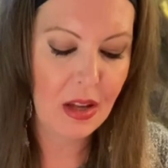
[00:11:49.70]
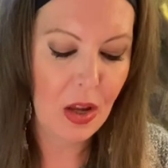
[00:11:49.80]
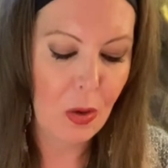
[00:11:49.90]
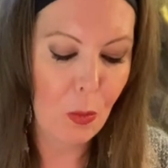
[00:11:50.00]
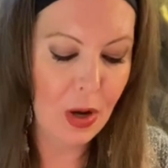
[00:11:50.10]

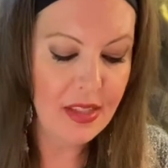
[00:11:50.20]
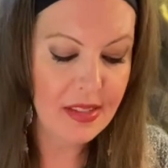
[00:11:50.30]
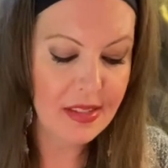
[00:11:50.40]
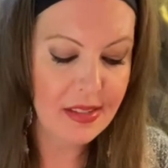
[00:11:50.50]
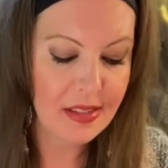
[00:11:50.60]

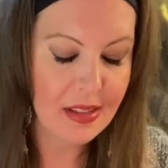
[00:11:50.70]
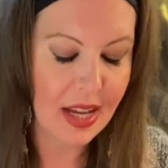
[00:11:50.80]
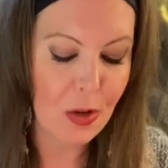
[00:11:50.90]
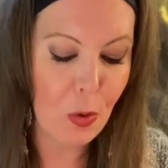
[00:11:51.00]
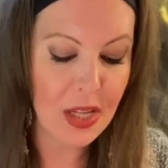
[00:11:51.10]
Once I
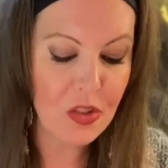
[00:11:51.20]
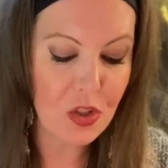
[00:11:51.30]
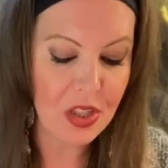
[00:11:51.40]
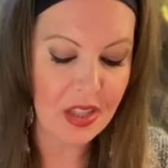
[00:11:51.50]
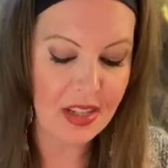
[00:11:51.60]

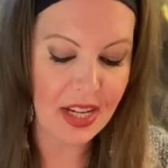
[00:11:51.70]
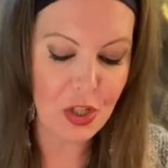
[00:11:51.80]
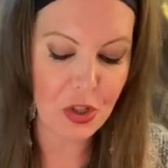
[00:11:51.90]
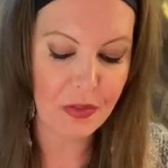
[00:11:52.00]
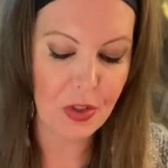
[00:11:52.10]
questioned the
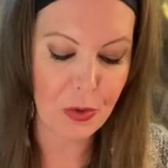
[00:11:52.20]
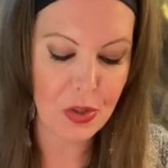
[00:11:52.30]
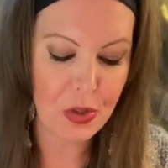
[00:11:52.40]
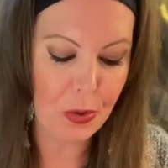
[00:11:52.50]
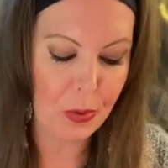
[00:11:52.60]
nature of your
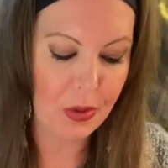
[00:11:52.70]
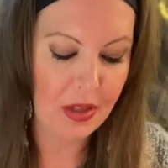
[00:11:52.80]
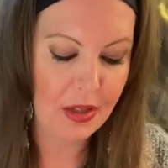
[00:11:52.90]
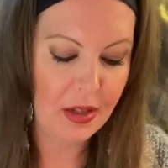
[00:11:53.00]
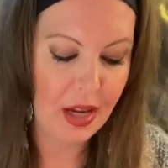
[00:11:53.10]
soul,
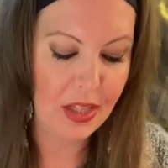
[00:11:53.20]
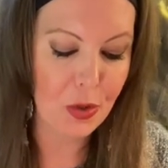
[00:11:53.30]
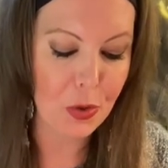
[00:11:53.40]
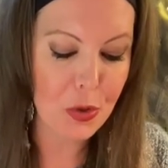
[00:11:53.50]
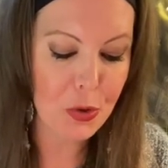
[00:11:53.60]
and
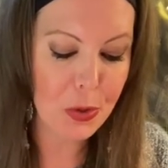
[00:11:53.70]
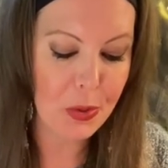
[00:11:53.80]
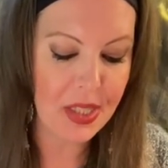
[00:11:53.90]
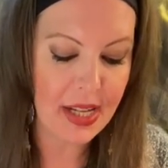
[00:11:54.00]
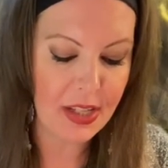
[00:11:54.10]
your true
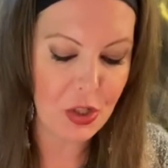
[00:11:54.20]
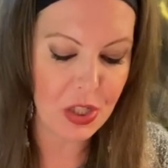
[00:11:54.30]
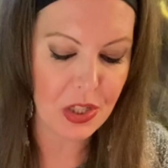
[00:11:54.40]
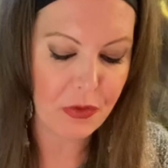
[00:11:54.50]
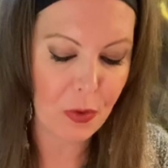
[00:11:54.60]

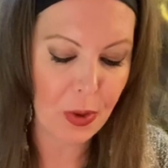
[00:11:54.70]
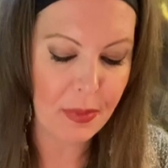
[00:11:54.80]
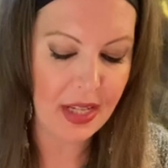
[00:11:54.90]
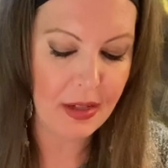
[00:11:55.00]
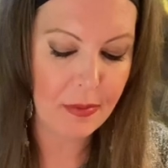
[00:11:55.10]
intentions for
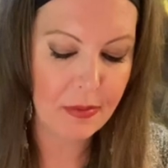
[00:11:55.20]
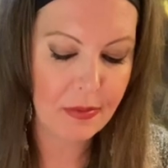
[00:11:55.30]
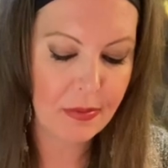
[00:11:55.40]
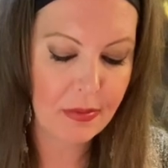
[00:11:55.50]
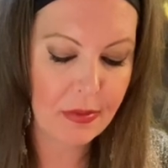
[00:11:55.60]
me.
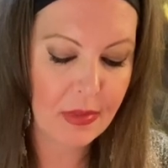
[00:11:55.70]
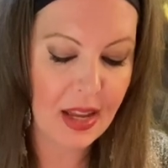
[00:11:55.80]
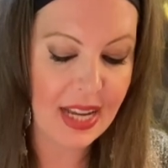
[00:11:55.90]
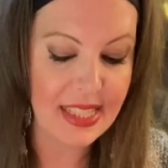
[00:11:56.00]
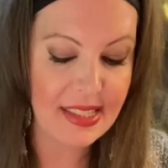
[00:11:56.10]

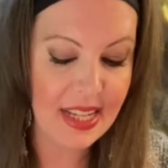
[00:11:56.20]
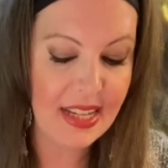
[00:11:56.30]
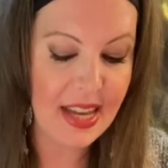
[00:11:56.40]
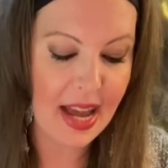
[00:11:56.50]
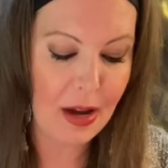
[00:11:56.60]
I see
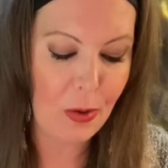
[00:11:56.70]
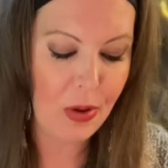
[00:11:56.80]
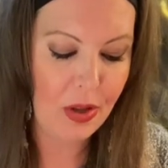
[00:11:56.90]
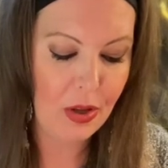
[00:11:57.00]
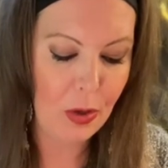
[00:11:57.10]
now
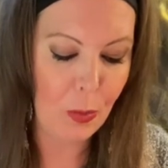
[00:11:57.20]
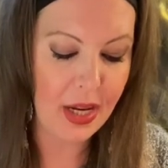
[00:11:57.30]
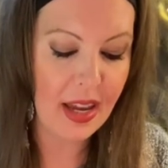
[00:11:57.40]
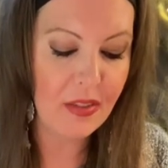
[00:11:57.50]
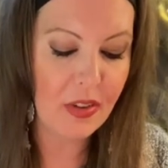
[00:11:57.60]
we
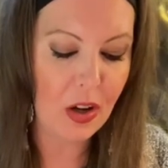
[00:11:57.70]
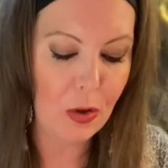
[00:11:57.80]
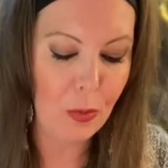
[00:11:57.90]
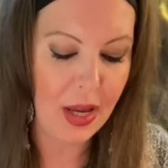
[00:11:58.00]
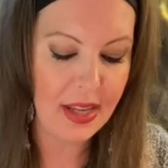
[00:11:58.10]
have
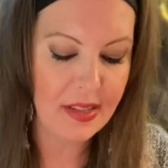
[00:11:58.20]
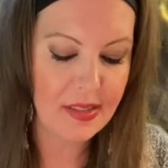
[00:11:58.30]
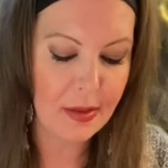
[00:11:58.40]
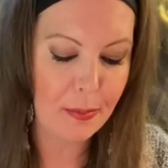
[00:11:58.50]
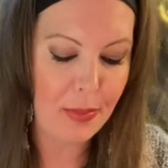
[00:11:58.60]

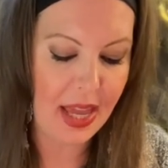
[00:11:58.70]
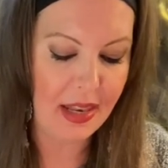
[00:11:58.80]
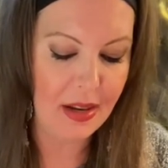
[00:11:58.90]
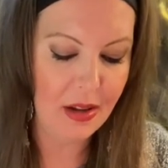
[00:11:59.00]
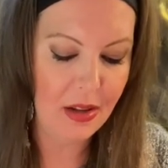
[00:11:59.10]
always
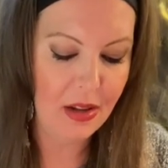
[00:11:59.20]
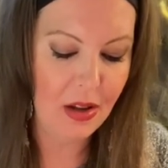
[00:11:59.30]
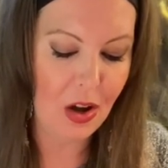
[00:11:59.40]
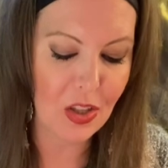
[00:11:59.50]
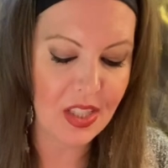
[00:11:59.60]
been
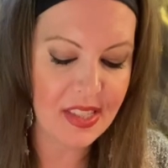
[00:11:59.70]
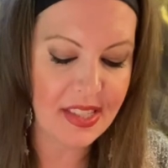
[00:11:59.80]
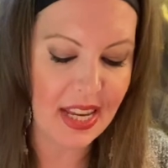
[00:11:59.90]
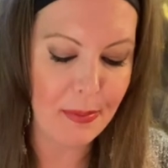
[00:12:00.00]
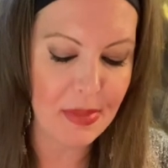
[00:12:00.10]
on the
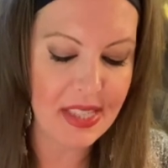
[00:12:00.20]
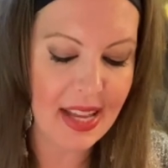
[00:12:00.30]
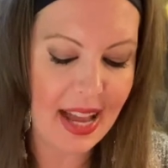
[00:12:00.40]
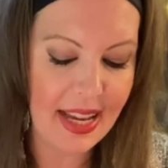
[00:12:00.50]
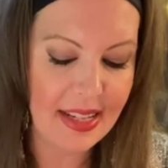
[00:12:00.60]
same
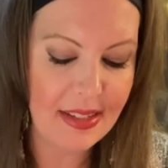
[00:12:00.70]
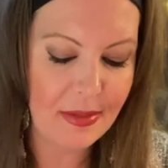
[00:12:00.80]
side.